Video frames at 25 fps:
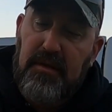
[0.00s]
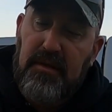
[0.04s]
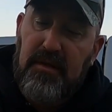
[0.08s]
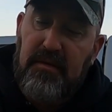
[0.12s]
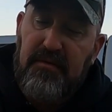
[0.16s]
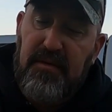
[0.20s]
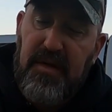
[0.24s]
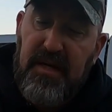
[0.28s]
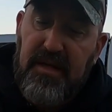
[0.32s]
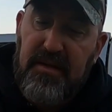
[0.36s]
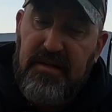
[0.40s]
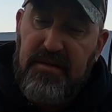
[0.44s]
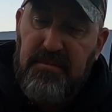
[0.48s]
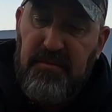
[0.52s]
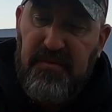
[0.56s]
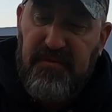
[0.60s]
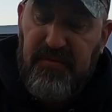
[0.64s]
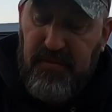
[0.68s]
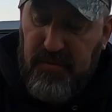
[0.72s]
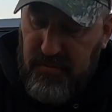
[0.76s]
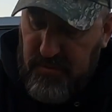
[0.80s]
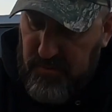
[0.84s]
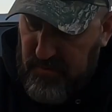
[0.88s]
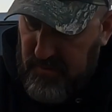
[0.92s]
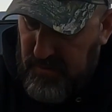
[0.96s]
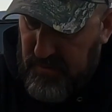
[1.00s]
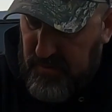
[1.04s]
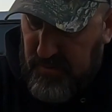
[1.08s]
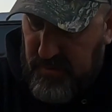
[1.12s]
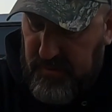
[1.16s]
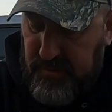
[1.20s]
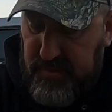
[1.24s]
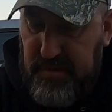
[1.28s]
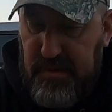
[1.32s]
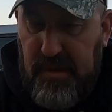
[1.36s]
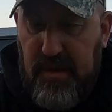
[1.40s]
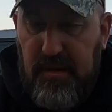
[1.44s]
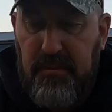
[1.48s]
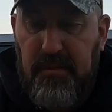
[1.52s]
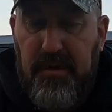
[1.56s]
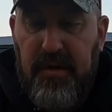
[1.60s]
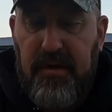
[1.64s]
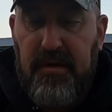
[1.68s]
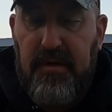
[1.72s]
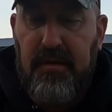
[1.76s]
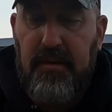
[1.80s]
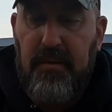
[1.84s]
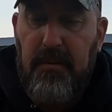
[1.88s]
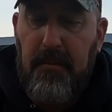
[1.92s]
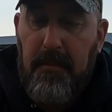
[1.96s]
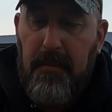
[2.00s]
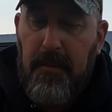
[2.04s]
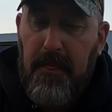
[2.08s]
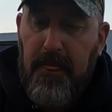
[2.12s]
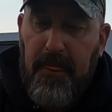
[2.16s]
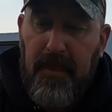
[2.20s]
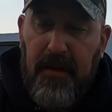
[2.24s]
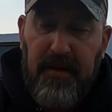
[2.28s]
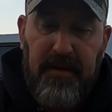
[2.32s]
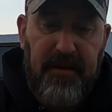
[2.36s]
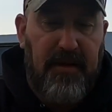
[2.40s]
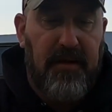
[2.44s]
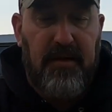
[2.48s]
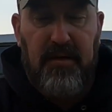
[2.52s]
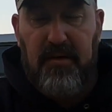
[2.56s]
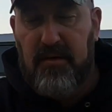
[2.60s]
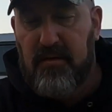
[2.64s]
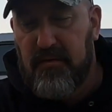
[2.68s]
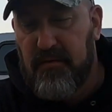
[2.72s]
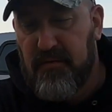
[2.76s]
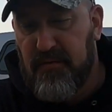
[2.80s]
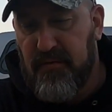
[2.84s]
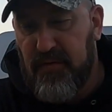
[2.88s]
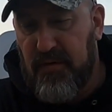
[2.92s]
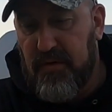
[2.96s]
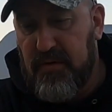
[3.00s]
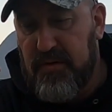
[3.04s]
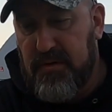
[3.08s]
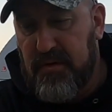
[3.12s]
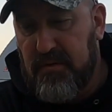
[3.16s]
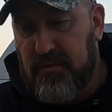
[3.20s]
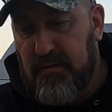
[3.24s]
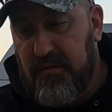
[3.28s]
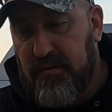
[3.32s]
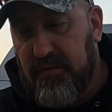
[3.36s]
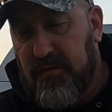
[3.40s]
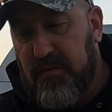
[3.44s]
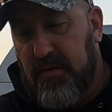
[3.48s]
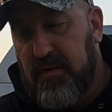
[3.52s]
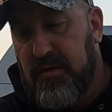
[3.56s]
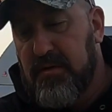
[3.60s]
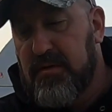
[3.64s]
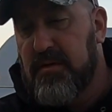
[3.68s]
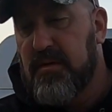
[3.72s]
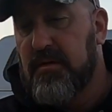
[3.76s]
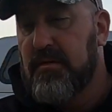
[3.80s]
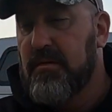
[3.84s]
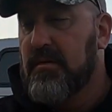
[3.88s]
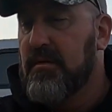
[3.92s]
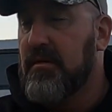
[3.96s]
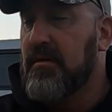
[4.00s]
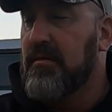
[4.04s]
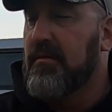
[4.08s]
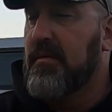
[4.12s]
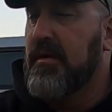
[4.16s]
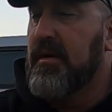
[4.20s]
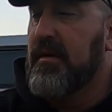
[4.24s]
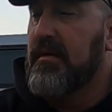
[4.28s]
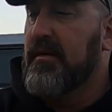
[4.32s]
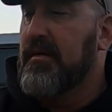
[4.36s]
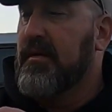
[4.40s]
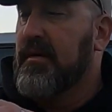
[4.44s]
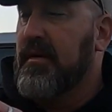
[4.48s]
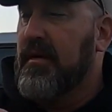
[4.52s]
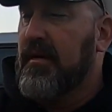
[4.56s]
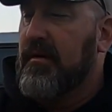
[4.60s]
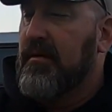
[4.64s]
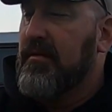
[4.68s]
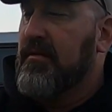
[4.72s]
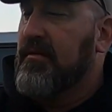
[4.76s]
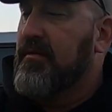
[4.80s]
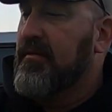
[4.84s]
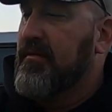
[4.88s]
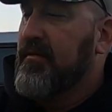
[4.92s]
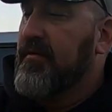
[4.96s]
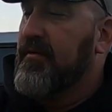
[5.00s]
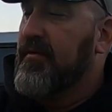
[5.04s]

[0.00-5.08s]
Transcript: I've had this before. It's not my first of the first. Oh wow, I got a little